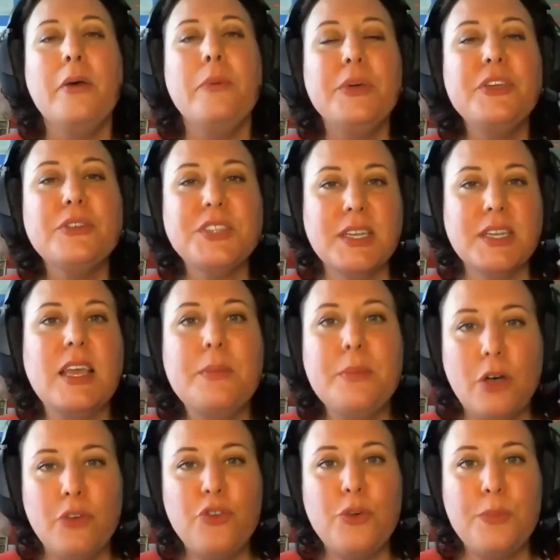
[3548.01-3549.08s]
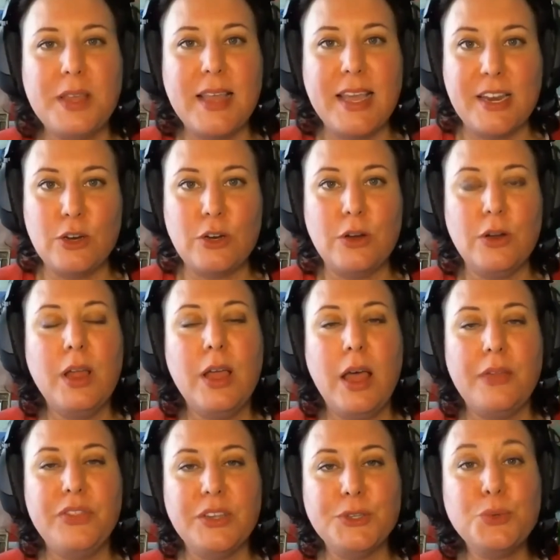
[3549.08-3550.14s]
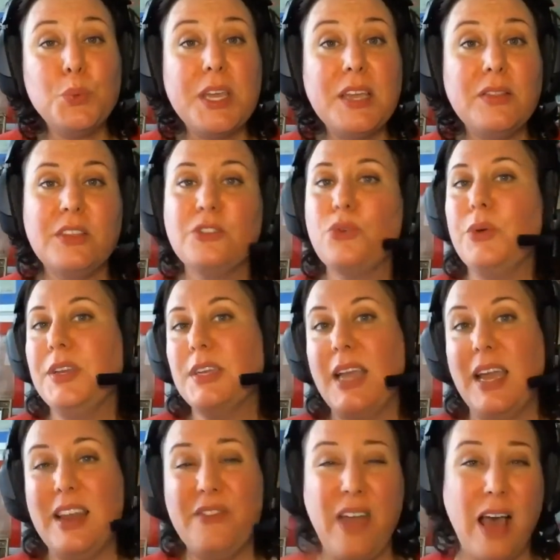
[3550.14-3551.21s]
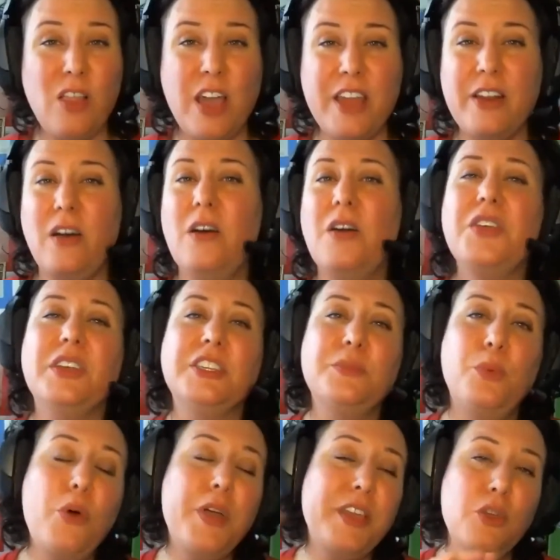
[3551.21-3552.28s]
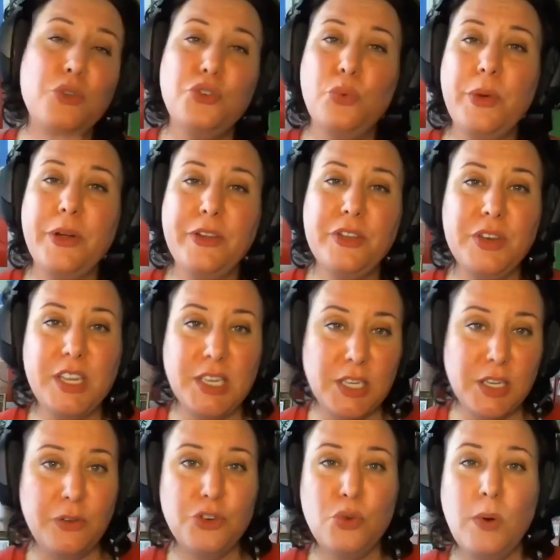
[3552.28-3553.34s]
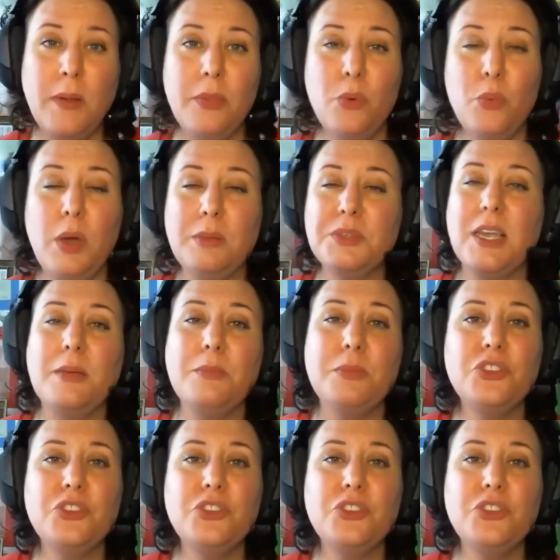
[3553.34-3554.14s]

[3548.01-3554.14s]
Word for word: But you'll see an email from me later this week that's going to kind of outline all of this, point you to where you need to go to on the website.